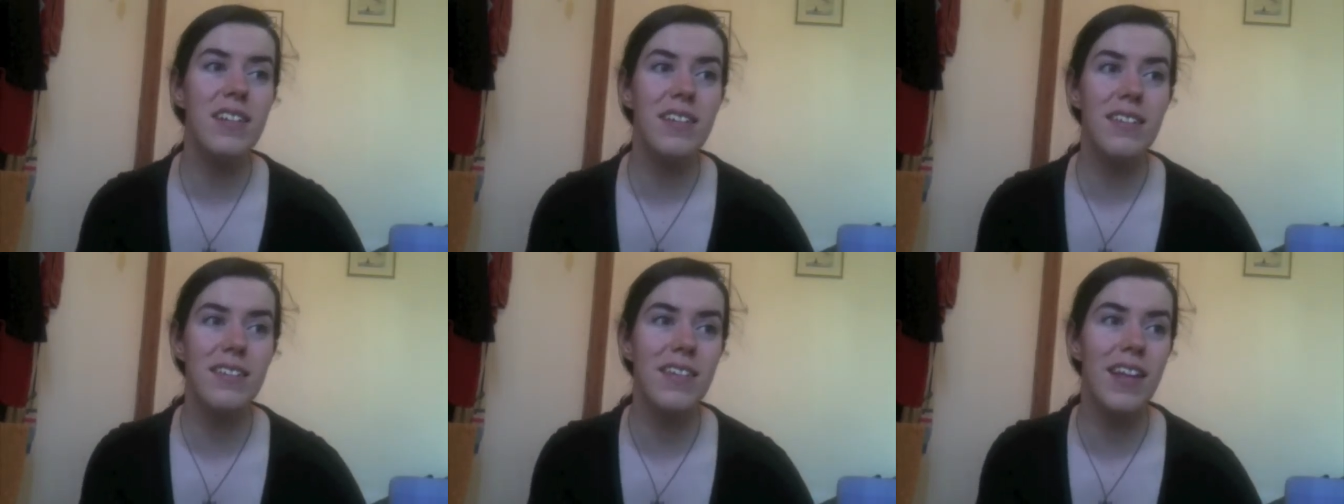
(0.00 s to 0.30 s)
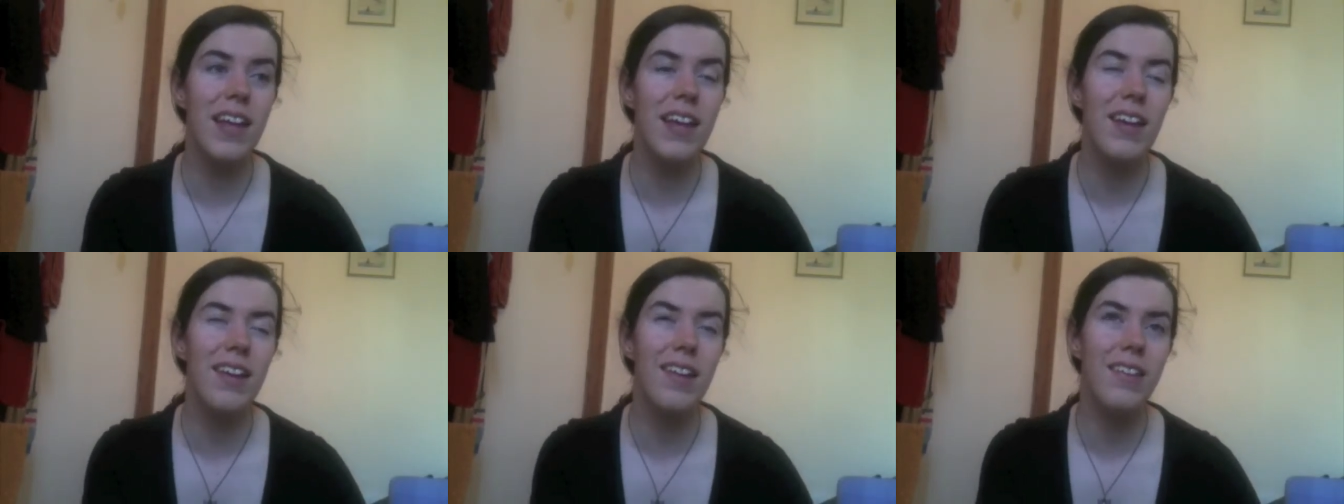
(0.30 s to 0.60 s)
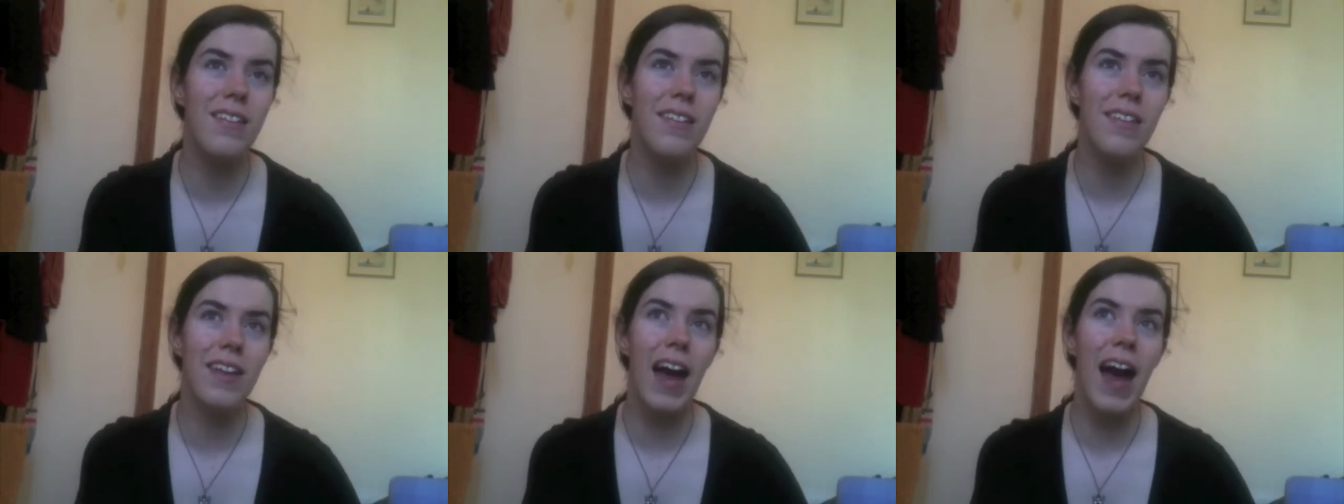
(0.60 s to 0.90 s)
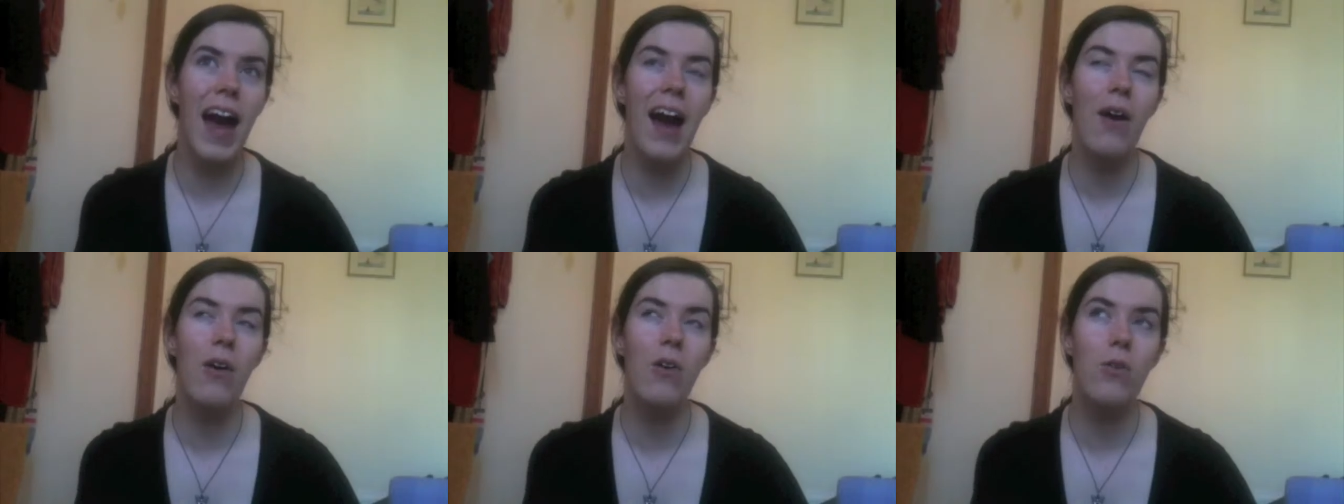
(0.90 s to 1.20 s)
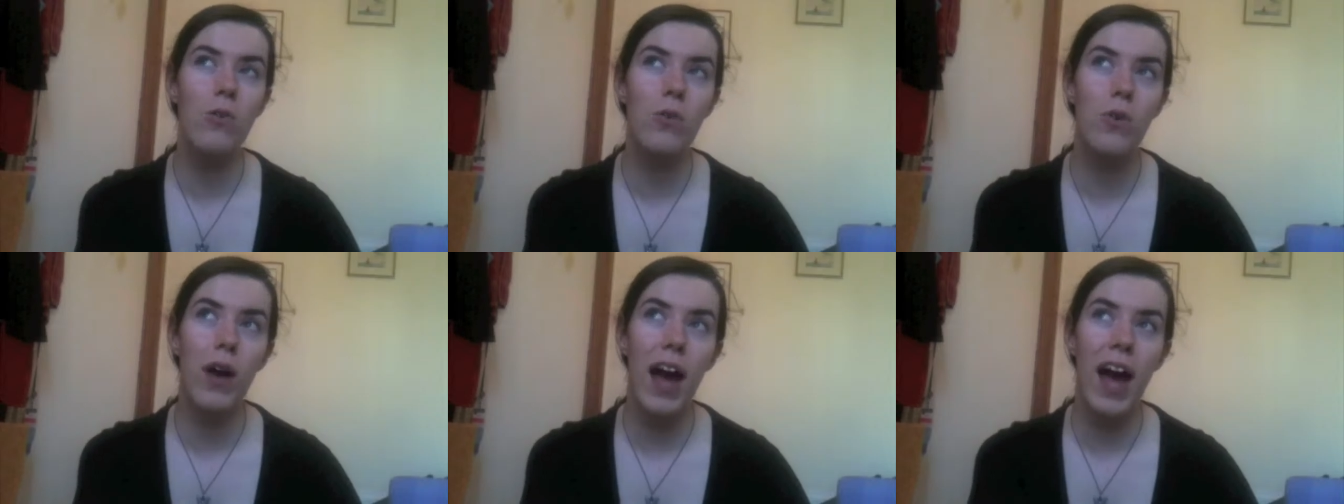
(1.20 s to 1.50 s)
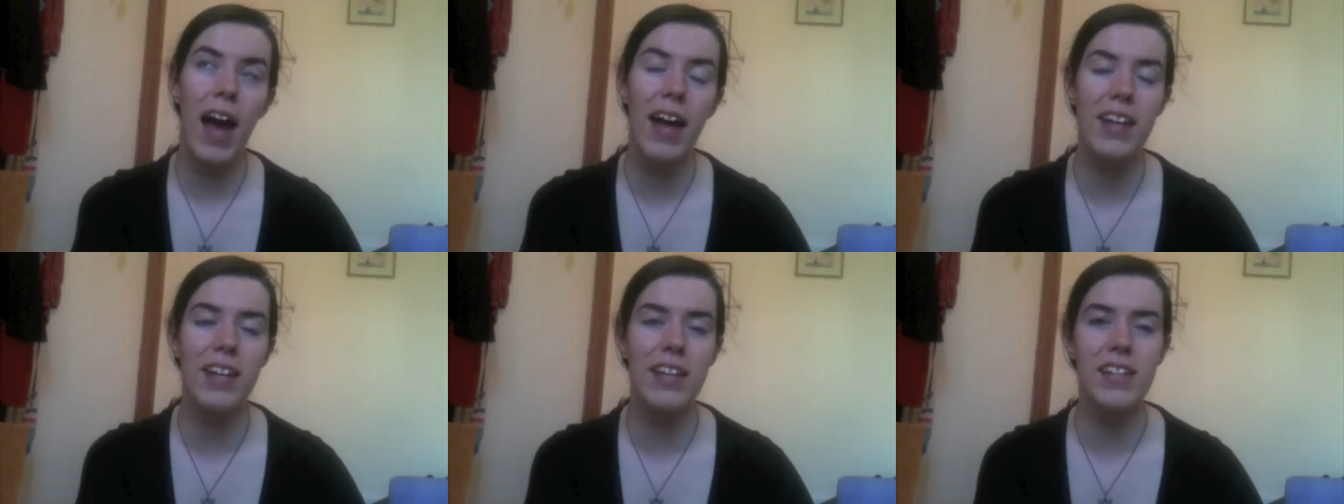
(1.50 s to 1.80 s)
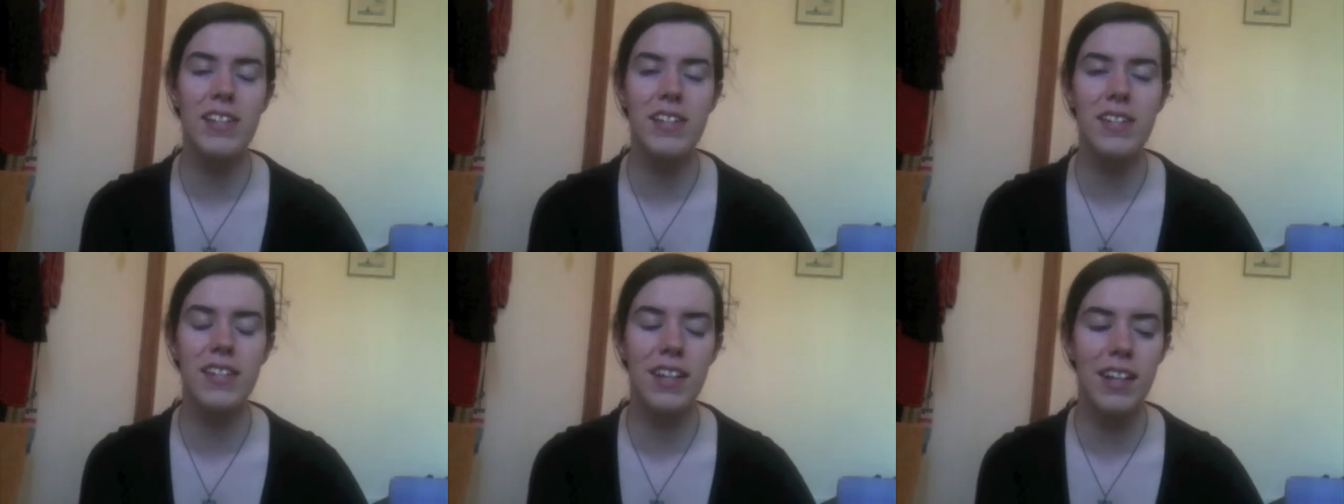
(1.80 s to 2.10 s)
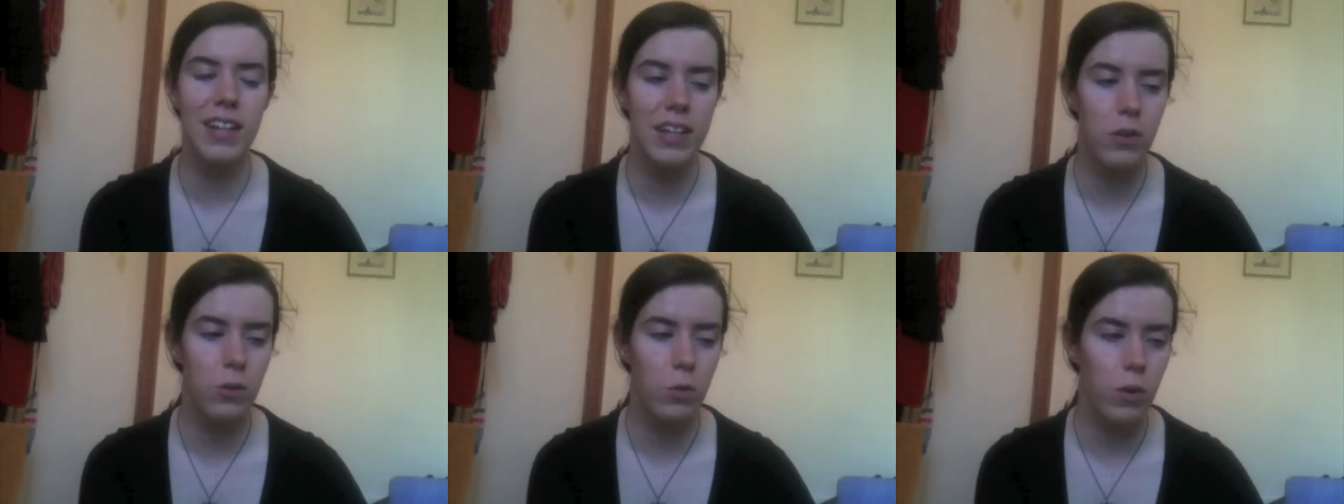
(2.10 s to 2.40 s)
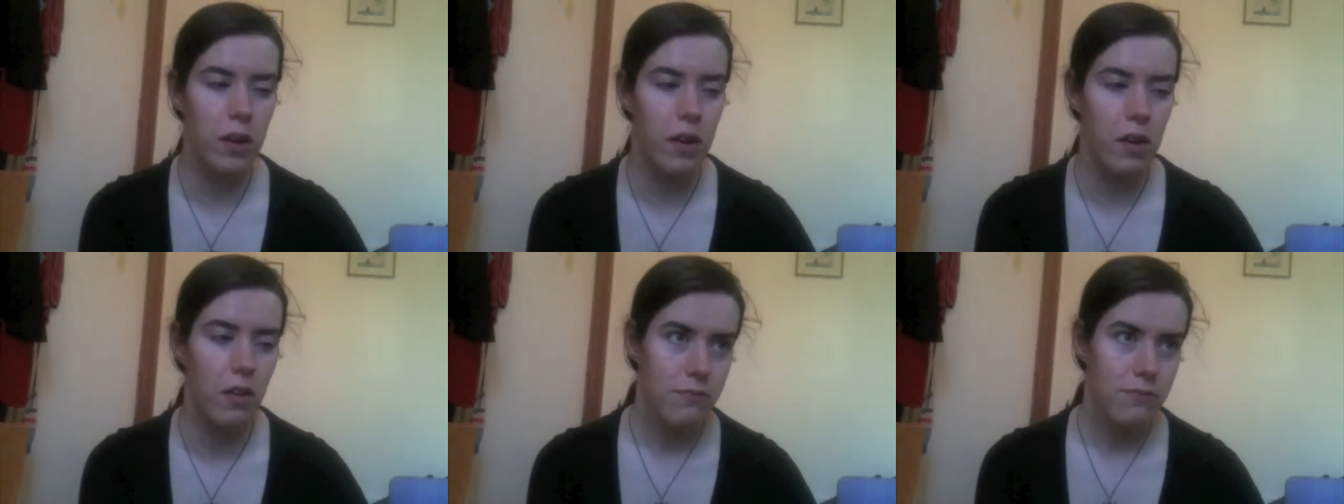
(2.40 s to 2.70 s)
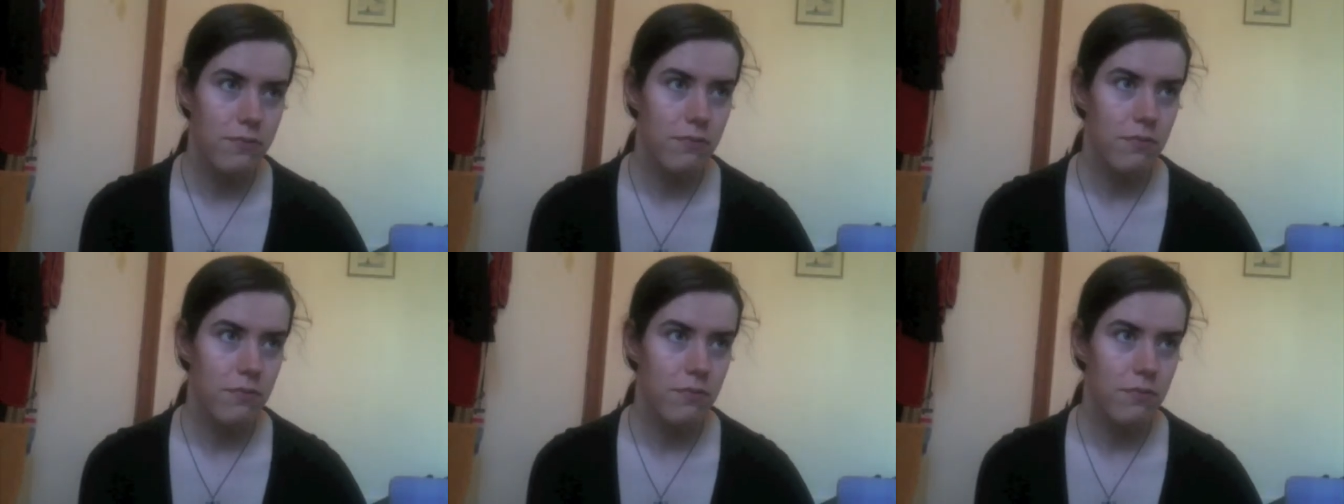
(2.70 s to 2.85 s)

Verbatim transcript: It's like how Hannah is dealing with